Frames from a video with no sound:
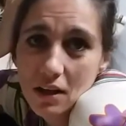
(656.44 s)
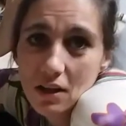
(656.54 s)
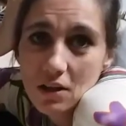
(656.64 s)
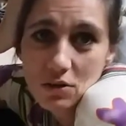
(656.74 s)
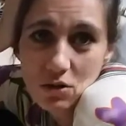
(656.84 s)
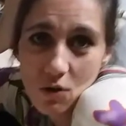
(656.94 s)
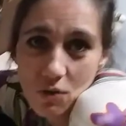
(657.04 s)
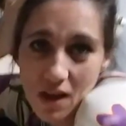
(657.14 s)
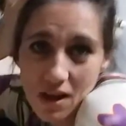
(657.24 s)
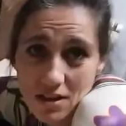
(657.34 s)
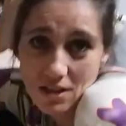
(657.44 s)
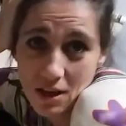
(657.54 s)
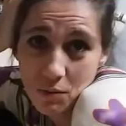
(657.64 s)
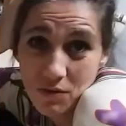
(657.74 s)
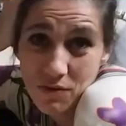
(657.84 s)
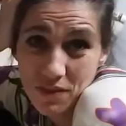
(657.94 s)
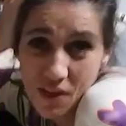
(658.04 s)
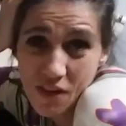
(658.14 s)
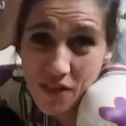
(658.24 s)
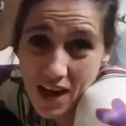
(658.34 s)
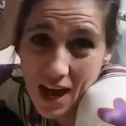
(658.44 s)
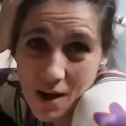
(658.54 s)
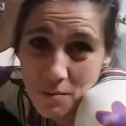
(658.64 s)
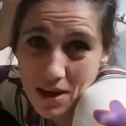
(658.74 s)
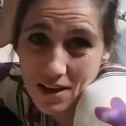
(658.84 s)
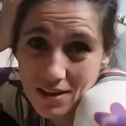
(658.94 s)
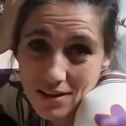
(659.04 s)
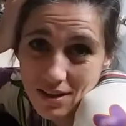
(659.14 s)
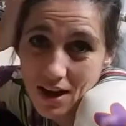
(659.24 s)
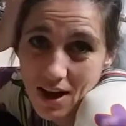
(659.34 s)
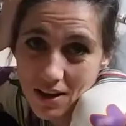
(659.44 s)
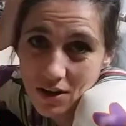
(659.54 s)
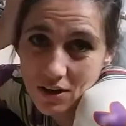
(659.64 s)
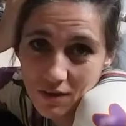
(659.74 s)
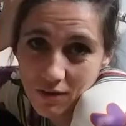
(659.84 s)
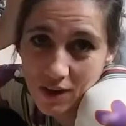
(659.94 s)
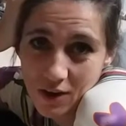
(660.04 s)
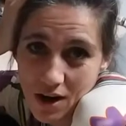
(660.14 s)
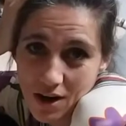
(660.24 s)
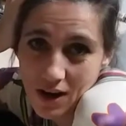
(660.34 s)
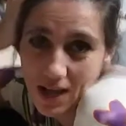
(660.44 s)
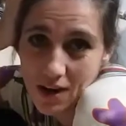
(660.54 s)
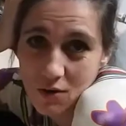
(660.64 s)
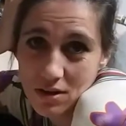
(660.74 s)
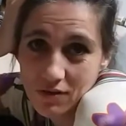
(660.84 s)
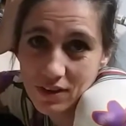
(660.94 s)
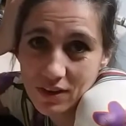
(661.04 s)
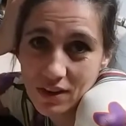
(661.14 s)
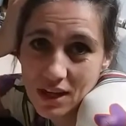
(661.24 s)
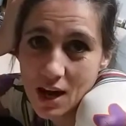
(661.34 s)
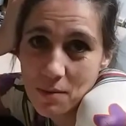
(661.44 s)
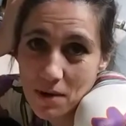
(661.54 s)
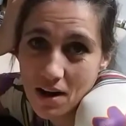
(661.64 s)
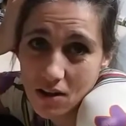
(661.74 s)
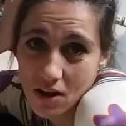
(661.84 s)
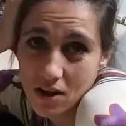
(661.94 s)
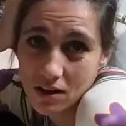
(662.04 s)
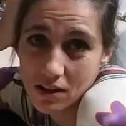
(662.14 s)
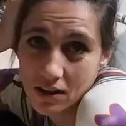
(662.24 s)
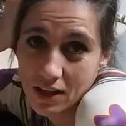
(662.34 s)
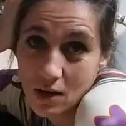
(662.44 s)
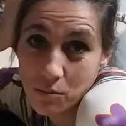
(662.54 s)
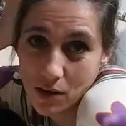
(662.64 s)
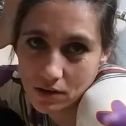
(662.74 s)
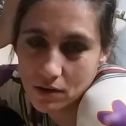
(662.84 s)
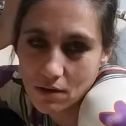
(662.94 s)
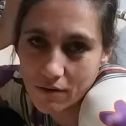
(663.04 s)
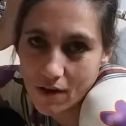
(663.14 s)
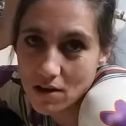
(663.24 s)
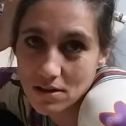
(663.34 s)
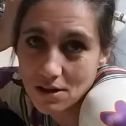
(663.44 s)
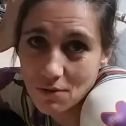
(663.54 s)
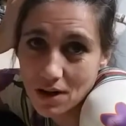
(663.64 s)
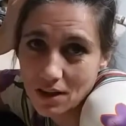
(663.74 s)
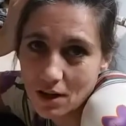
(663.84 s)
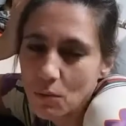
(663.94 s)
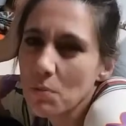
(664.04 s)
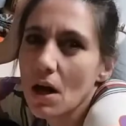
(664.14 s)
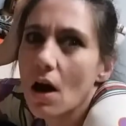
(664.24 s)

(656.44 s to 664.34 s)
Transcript: so that it would fill the gap, because I couldn't figure out how to fill the gap, and I thought like a buttload of frosting right there would be a